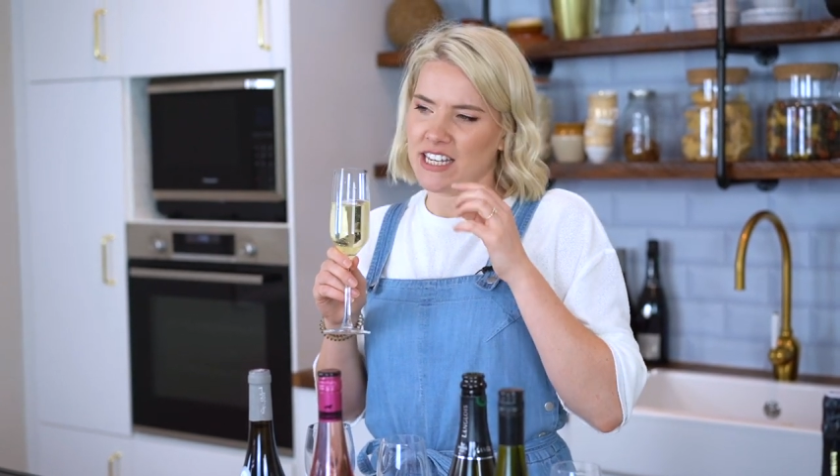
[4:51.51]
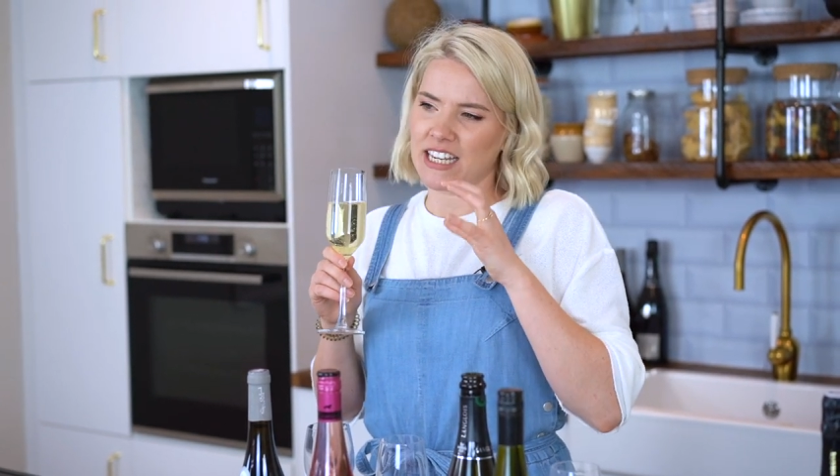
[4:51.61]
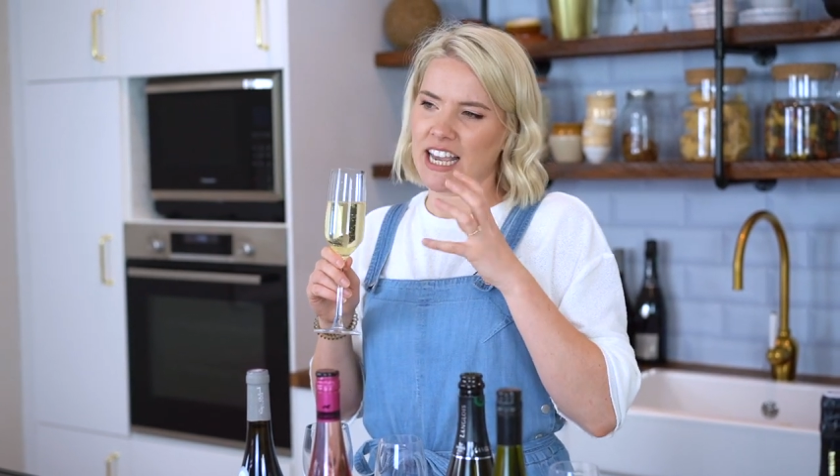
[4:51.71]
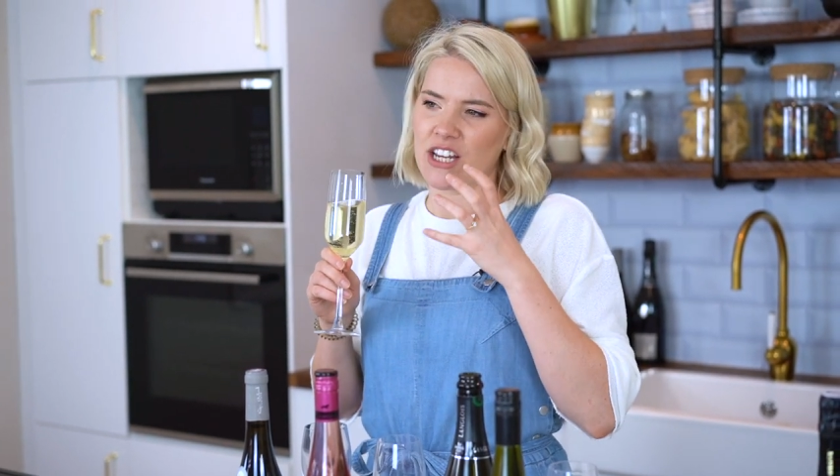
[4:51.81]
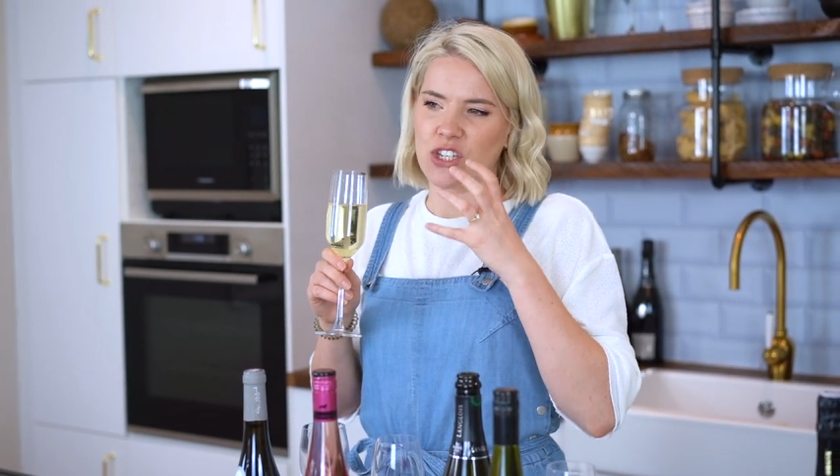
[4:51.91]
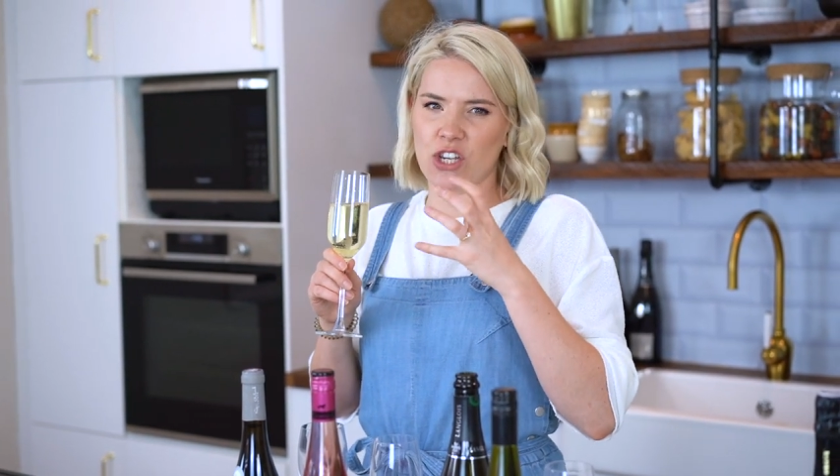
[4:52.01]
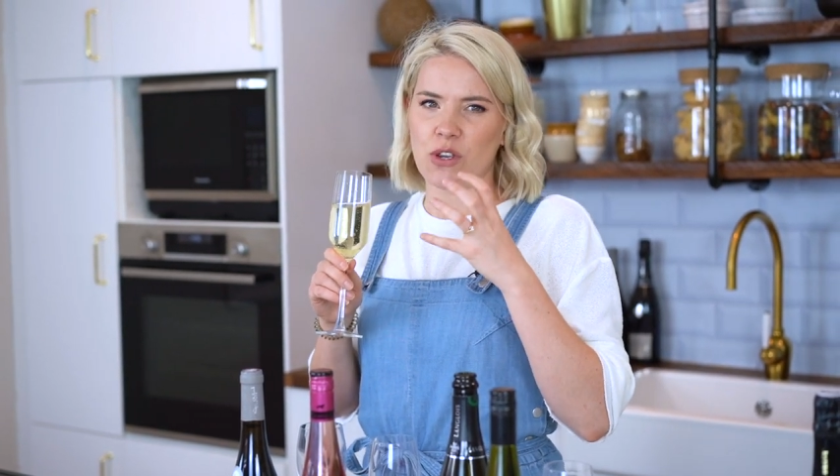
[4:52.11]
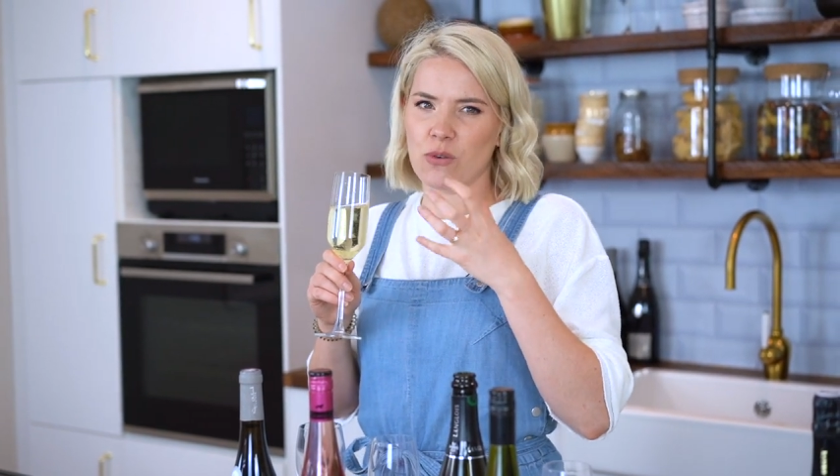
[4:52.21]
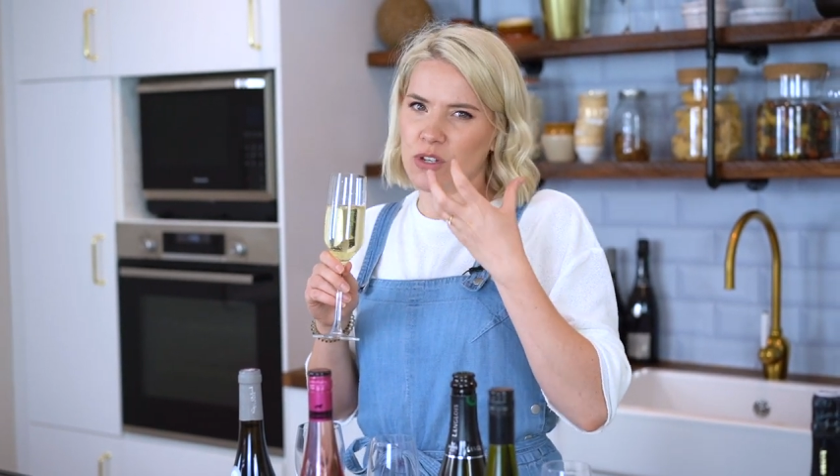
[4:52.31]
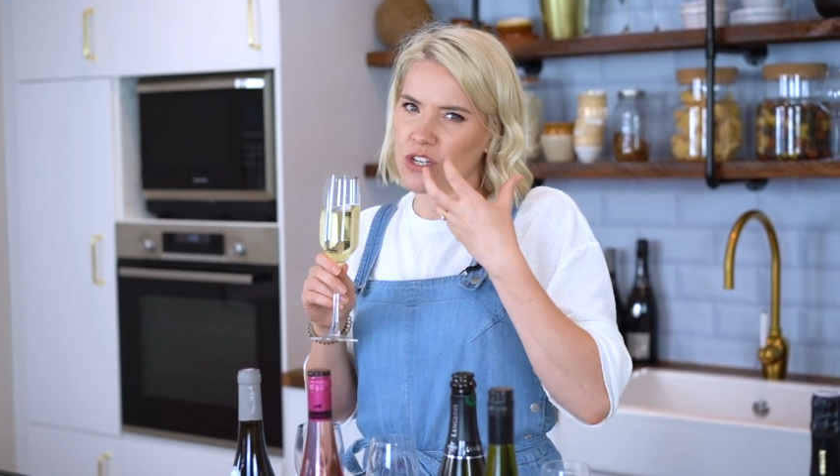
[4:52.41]
didn't get
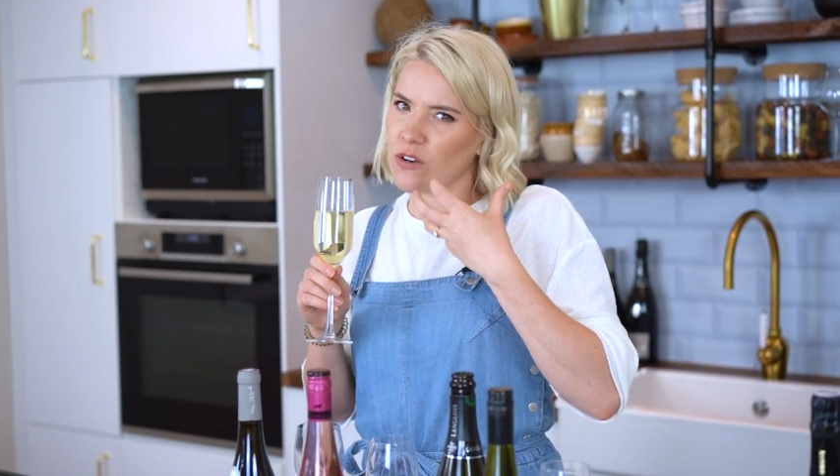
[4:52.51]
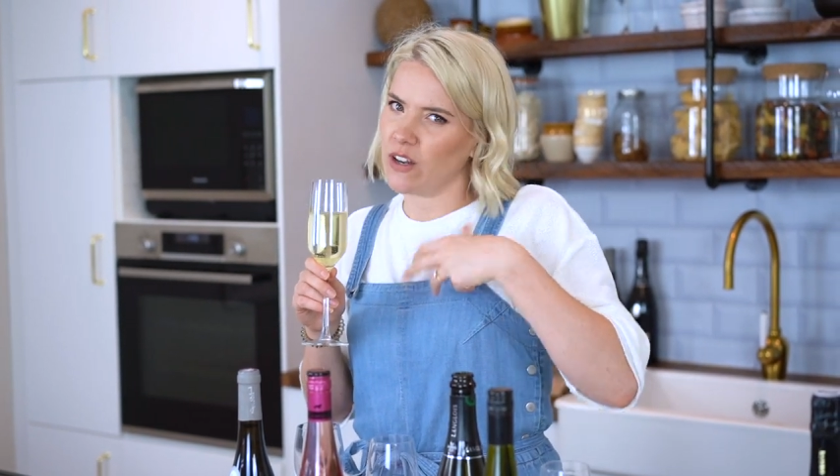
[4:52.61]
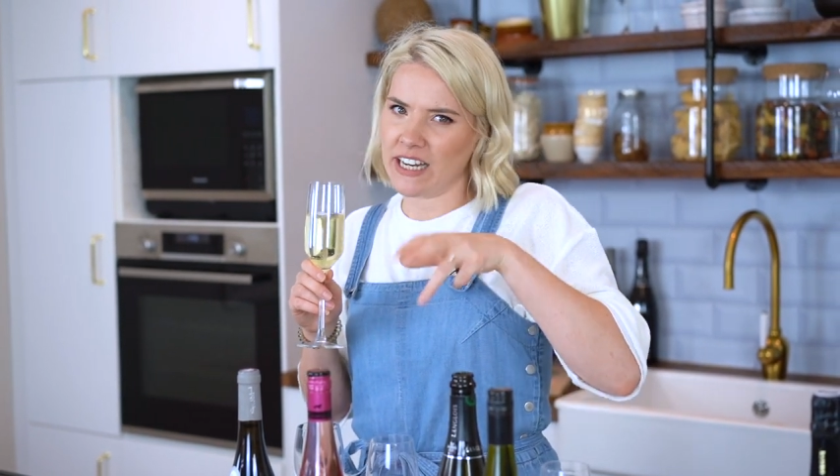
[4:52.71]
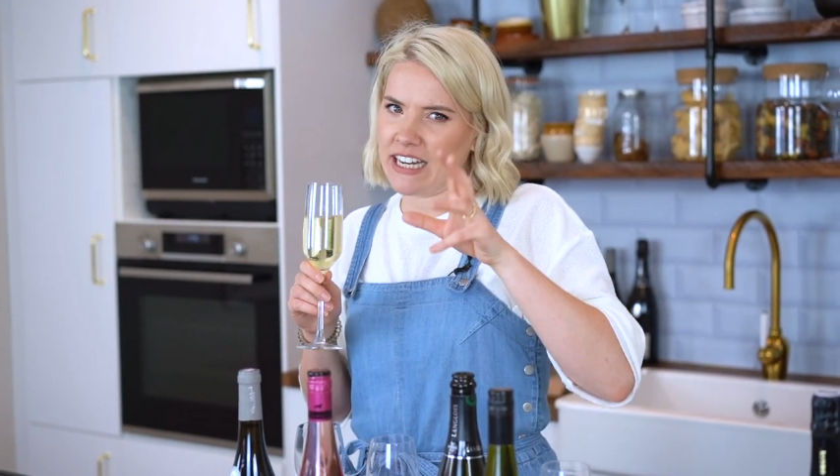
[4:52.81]
too too